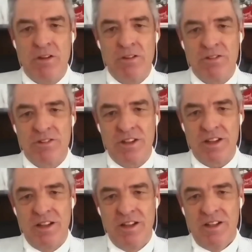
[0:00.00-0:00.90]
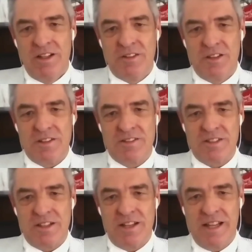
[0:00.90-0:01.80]
because
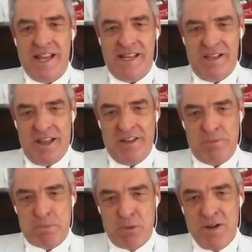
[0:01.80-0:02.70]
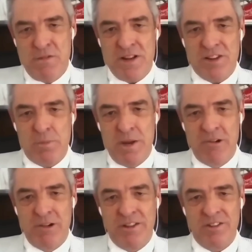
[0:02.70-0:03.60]
his brief
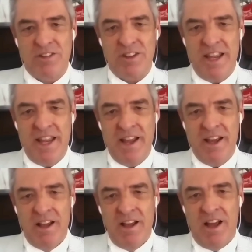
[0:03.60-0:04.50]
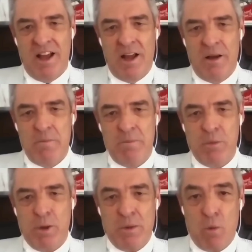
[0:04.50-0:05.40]
experience here,
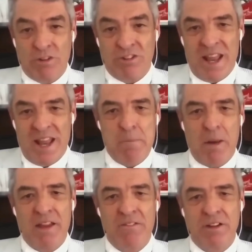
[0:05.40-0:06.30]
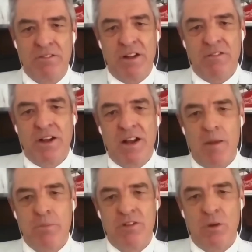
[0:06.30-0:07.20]
he wasn't there playing for
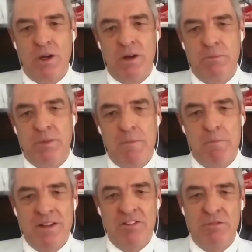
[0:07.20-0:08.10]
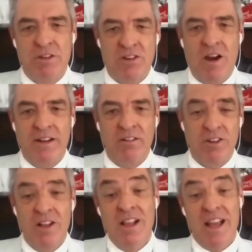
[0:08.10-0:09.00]
clubs that were competing for
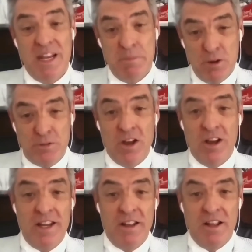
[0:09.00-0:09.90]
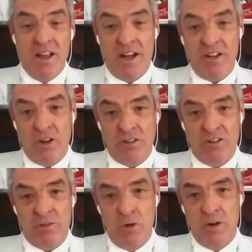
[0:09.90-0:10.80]
titles, and he moved early and he's gone
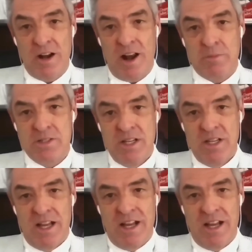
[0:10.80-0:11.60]
to smaller clubs.